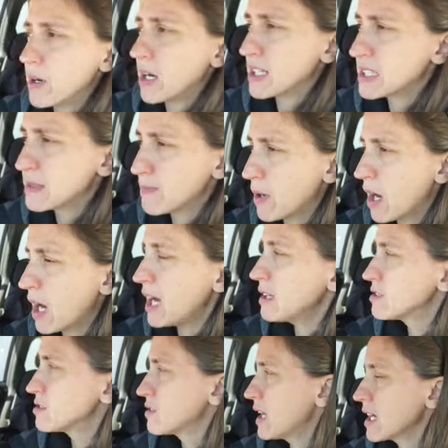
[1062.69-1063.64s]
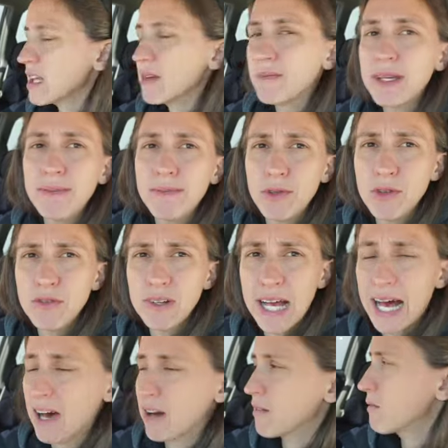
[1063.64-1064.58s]
spot, so that can be moved
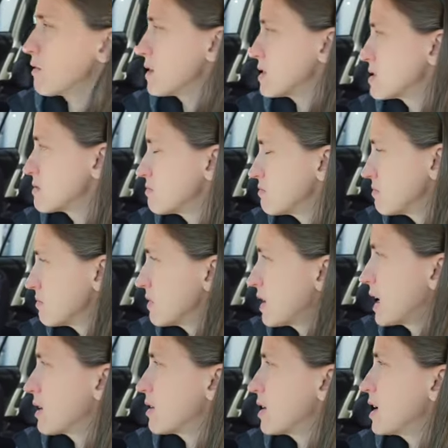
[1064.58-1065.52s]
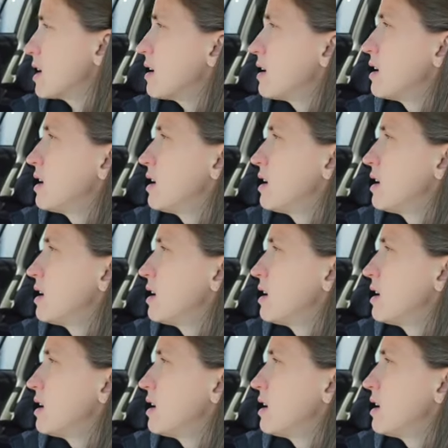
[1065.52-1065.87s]
out of this area.